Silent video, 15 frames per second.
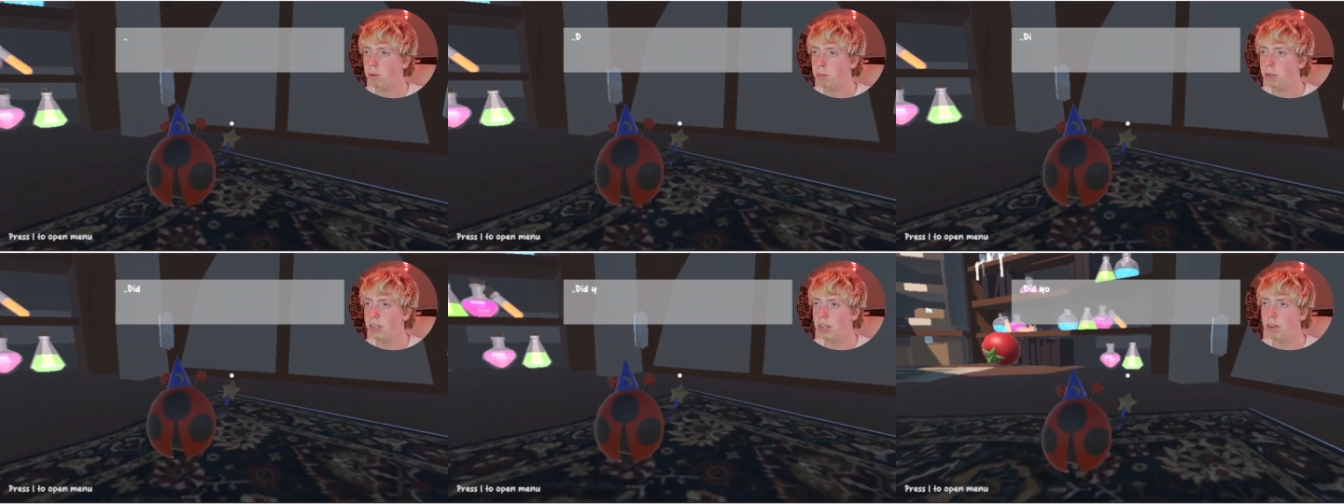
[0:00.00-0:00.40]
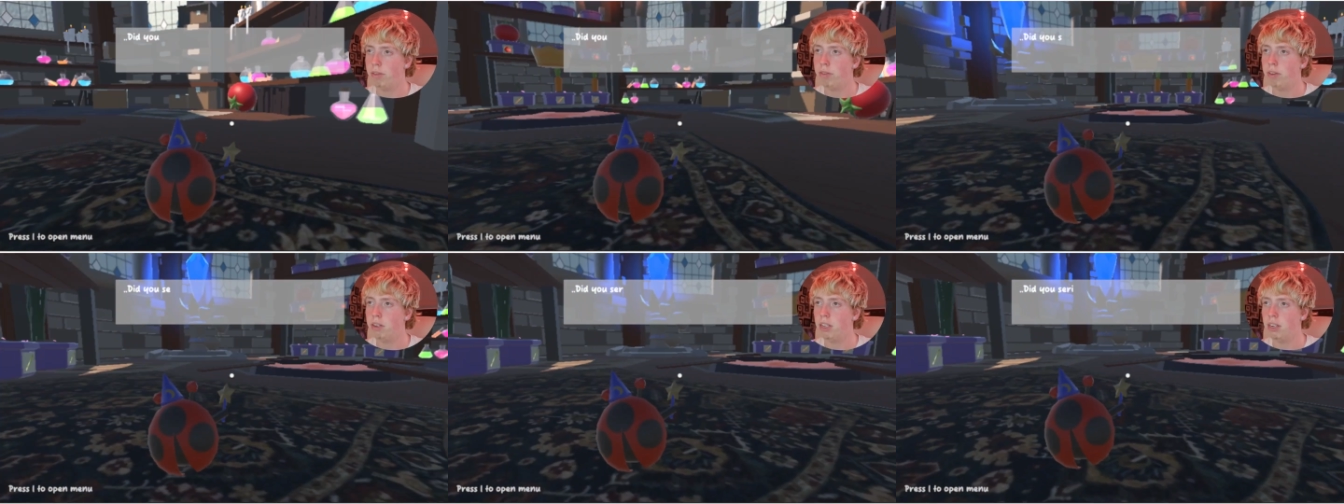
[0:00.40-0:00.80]
be kind of
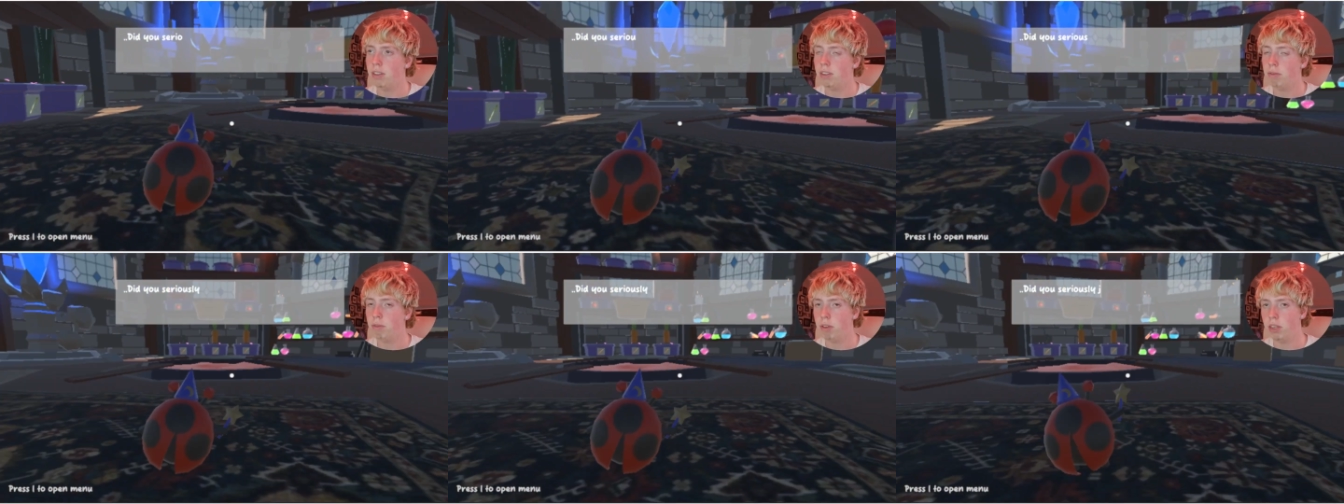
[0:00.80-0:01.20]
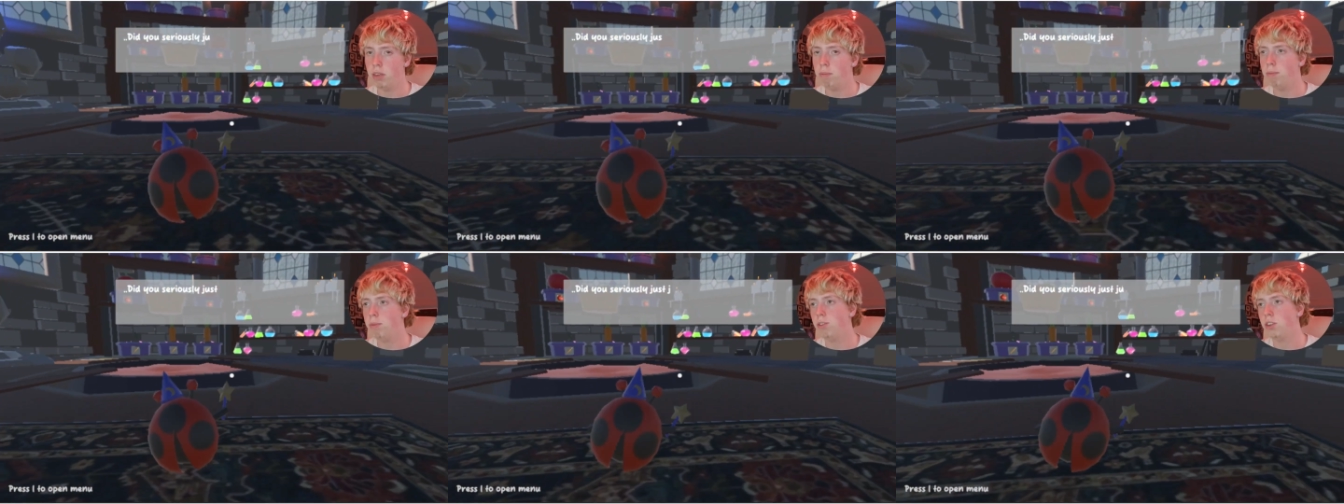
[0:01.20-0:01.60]
funny that if you
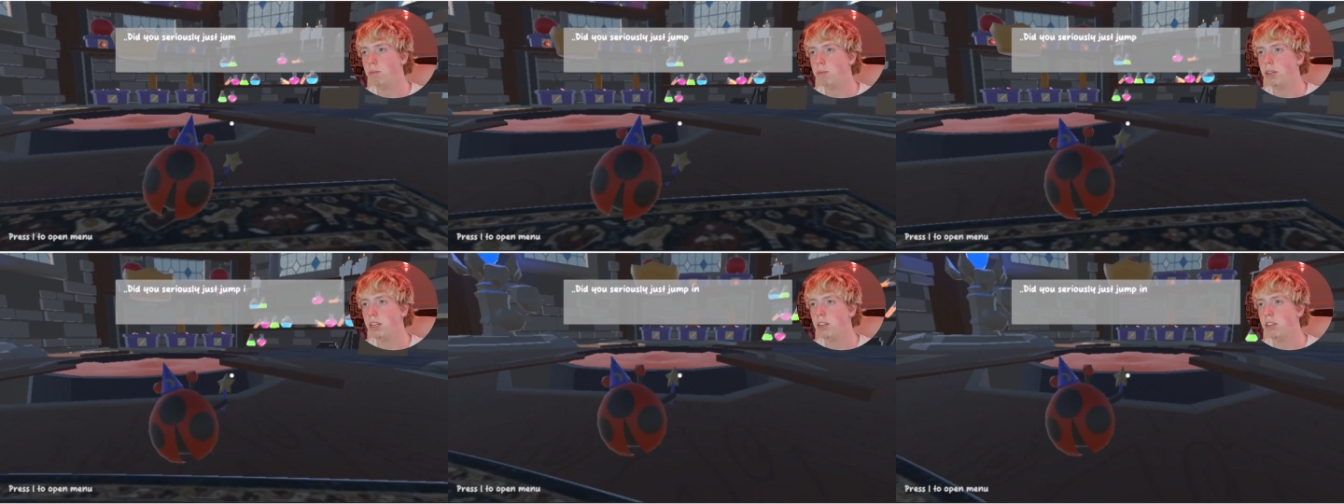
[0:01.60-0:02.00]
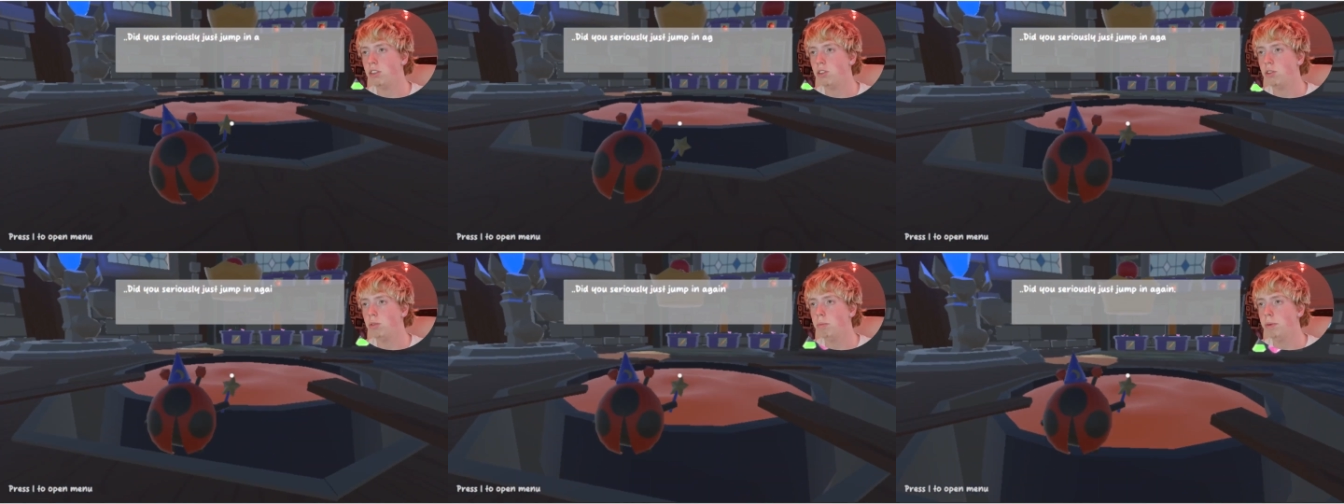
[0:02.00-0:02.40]
keep jumping in the
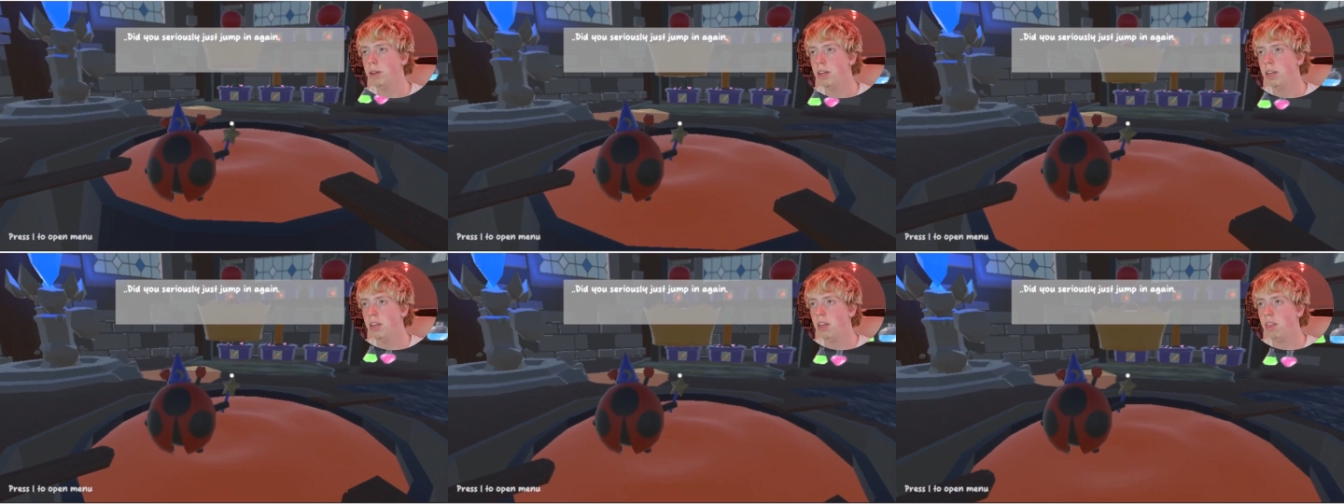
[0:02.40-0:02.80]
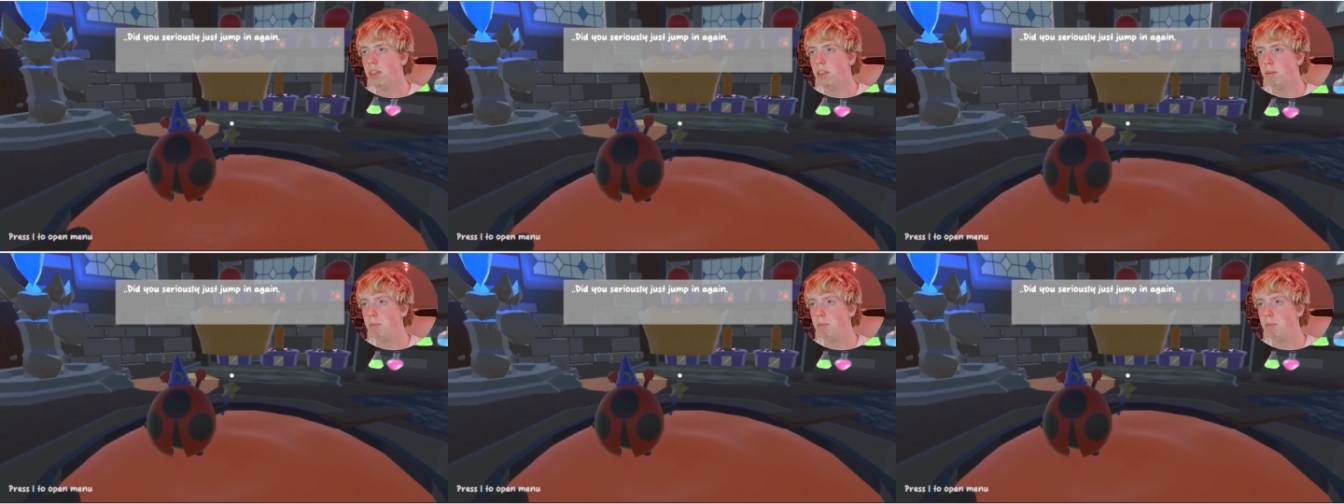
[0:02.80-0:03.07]
soup, the